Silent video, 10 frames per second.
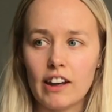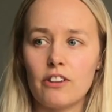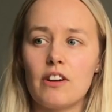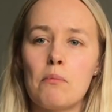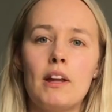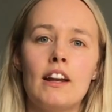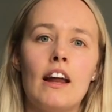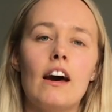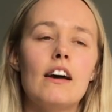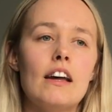I could have been in
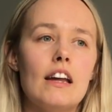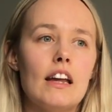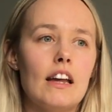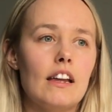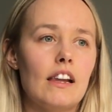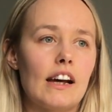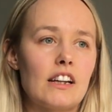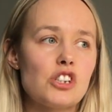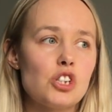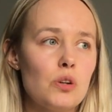a
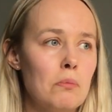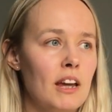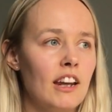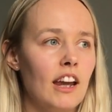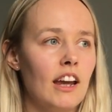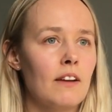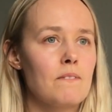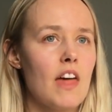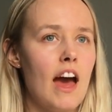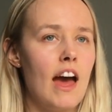Zoom meeting,
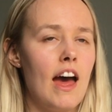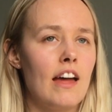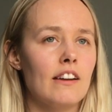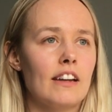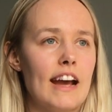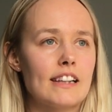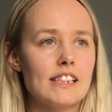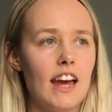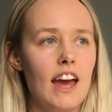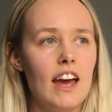and next
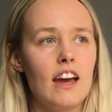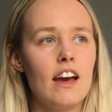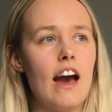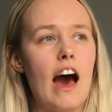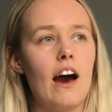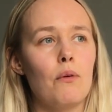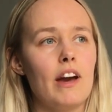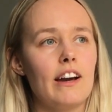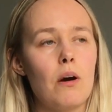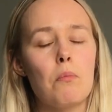day I
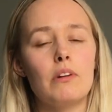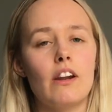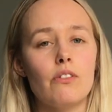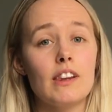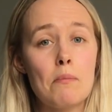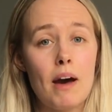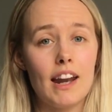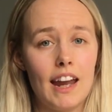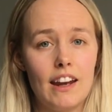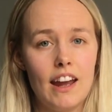wake up with a really bad
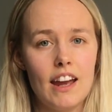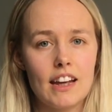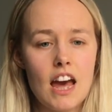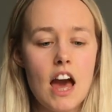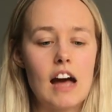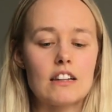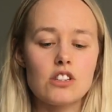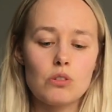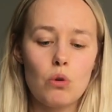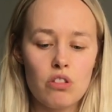headache, a
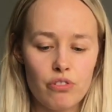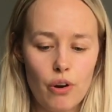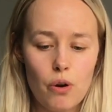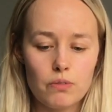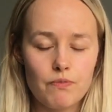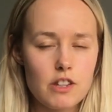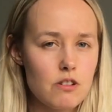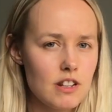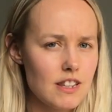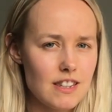sore throat, so
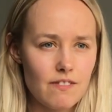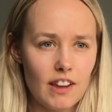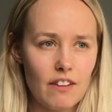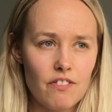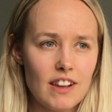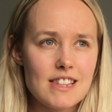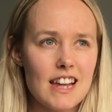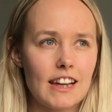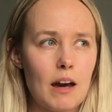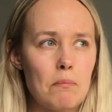it feels
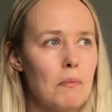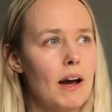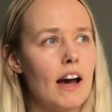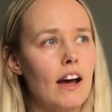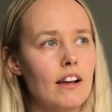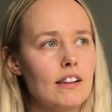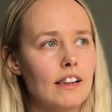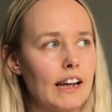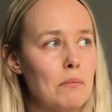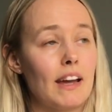like I'm
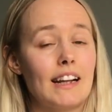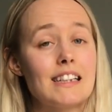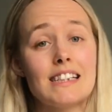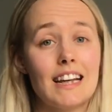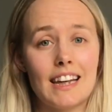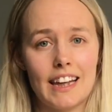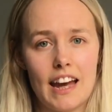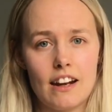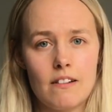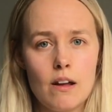getting sick
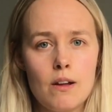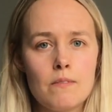again.